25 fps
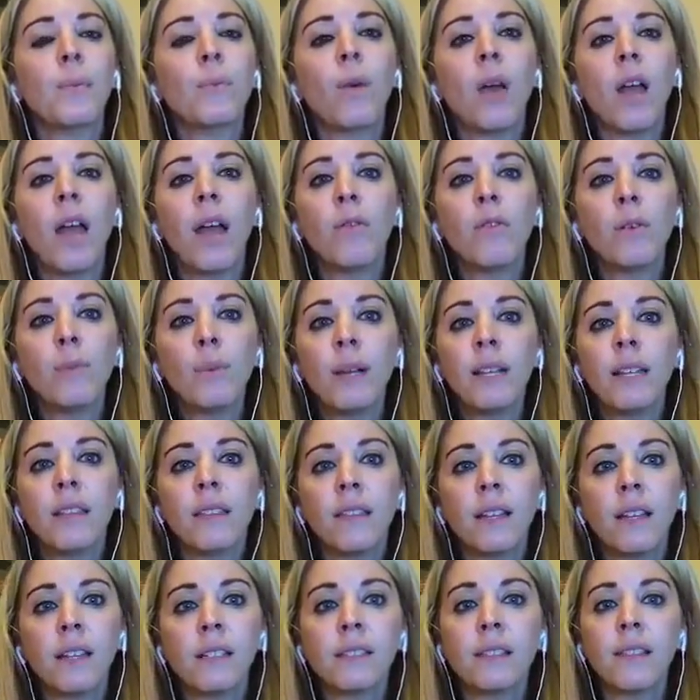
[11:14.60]
everybody
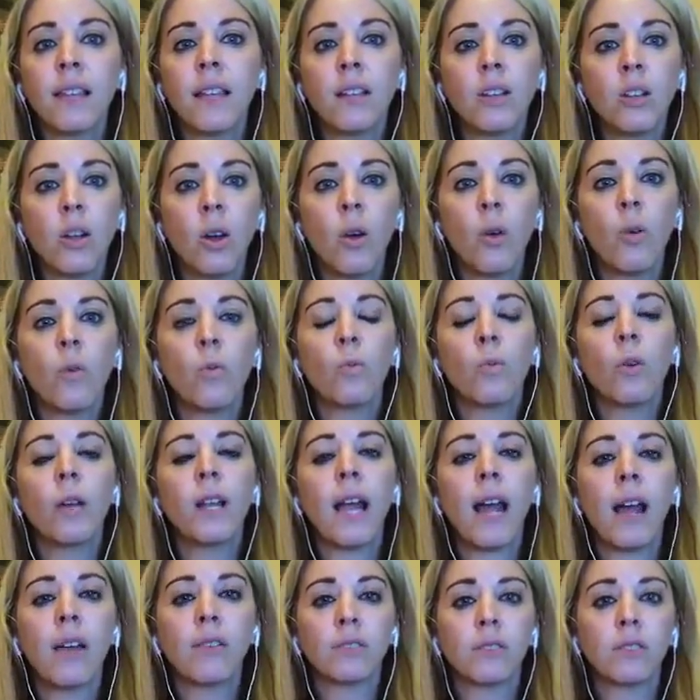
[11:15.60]
thinks they know
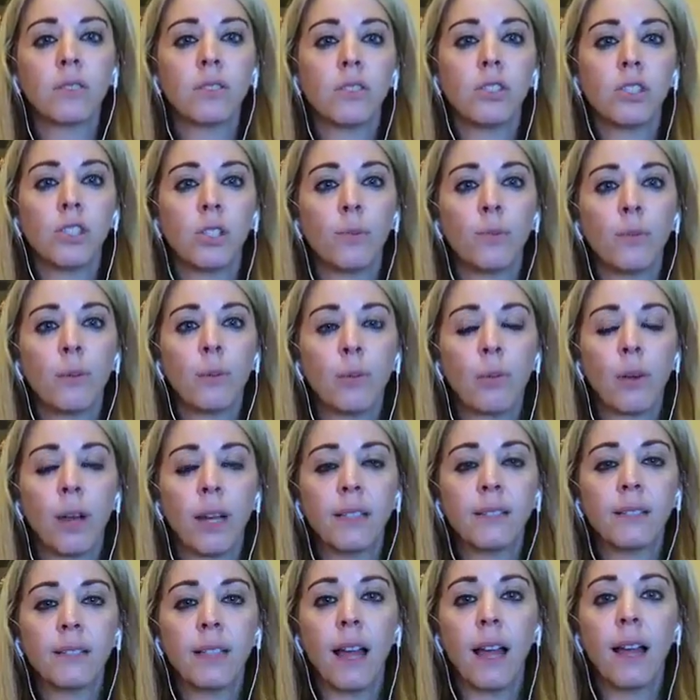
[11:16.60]
what houses should be
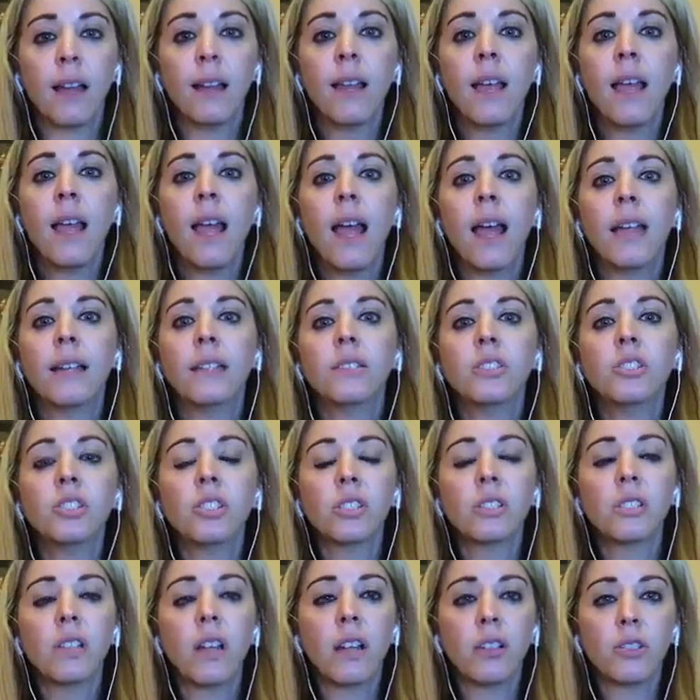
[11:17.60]
priced at, and it's
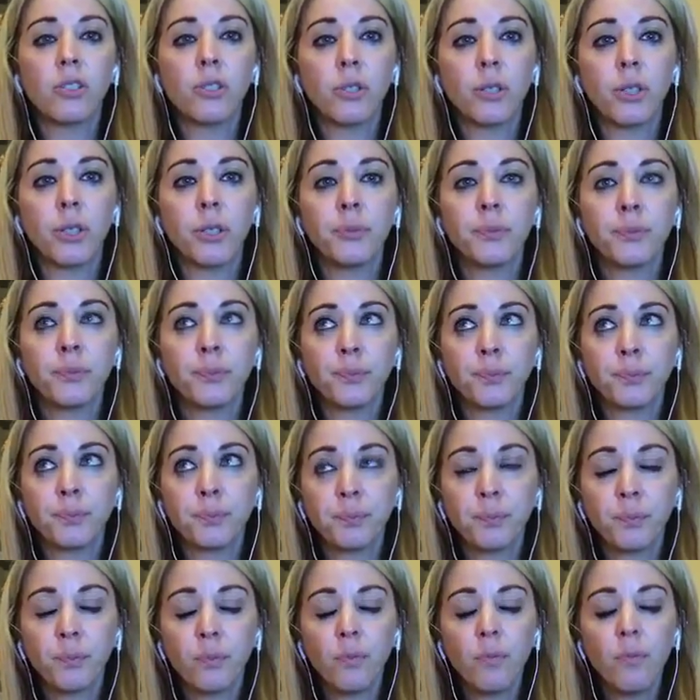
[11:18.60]
just not true.
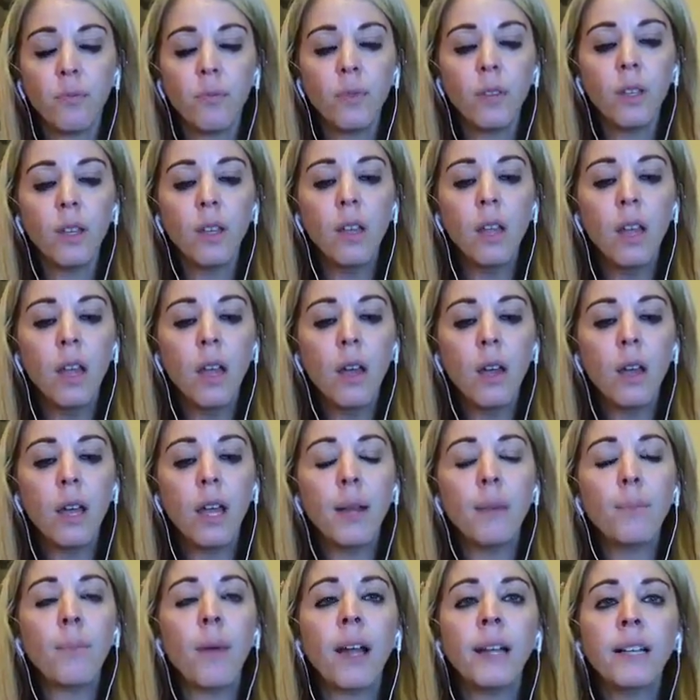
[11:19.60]

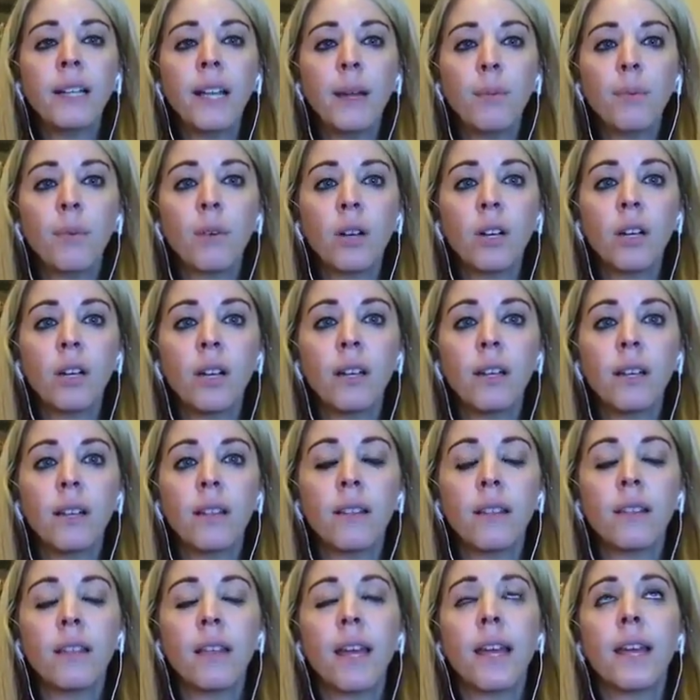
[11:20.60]
In my neighborhood,
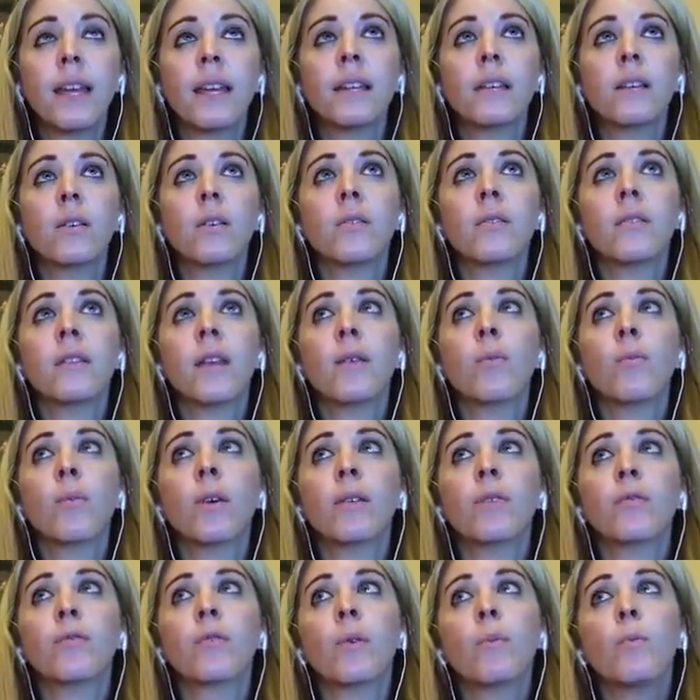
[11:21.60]
they
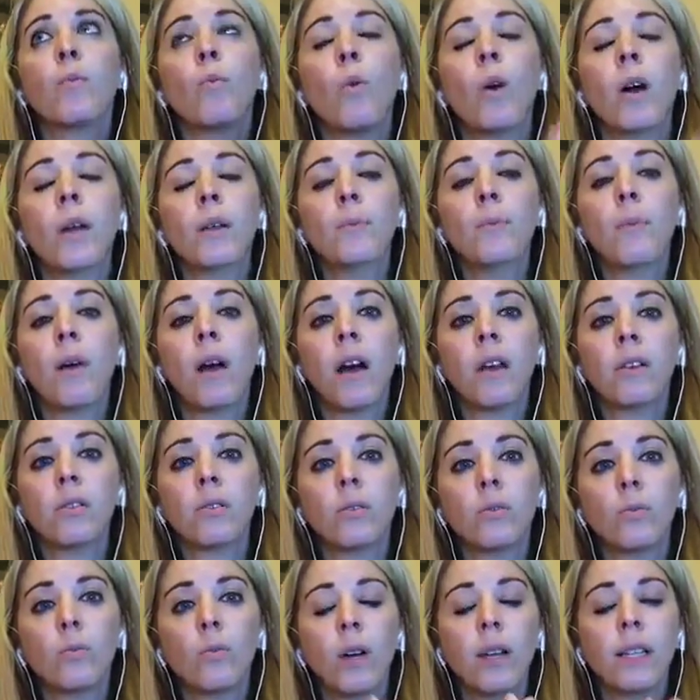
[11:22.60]
went from
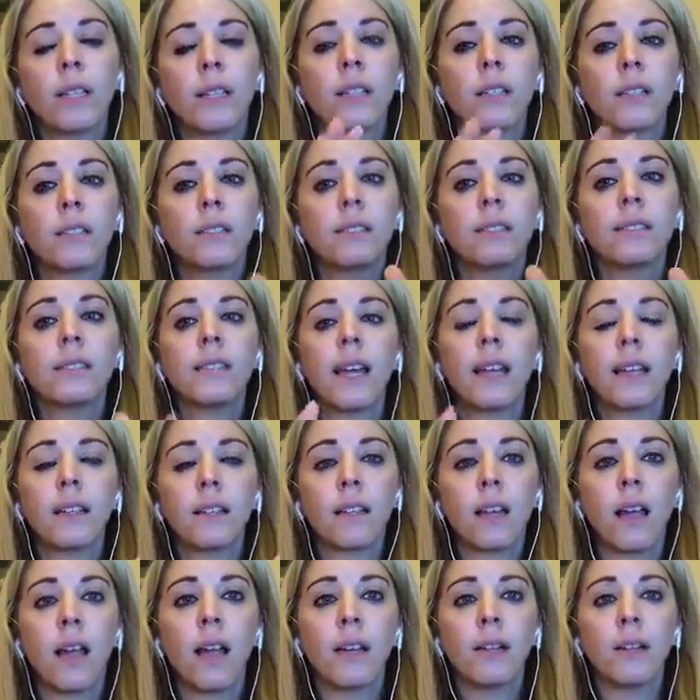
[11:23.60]
one
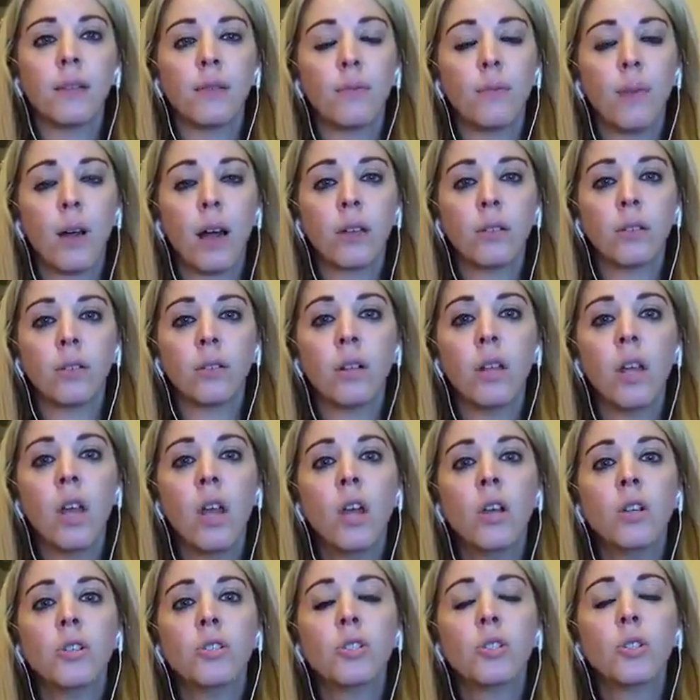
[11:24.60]
set kind of model
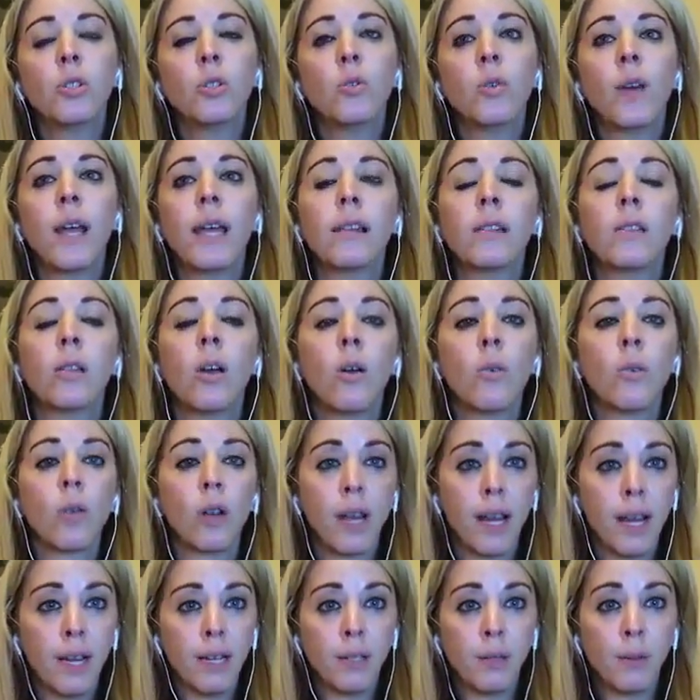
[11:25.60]
to a lower
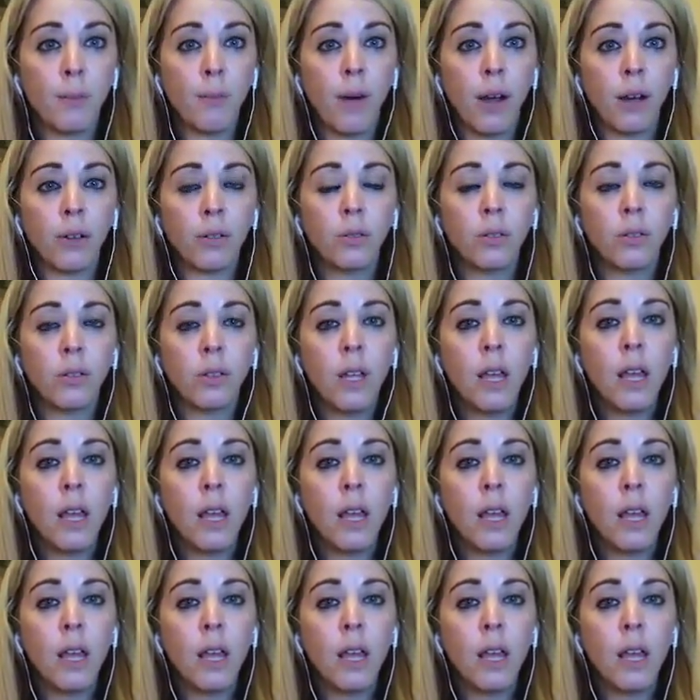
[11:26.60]
end model.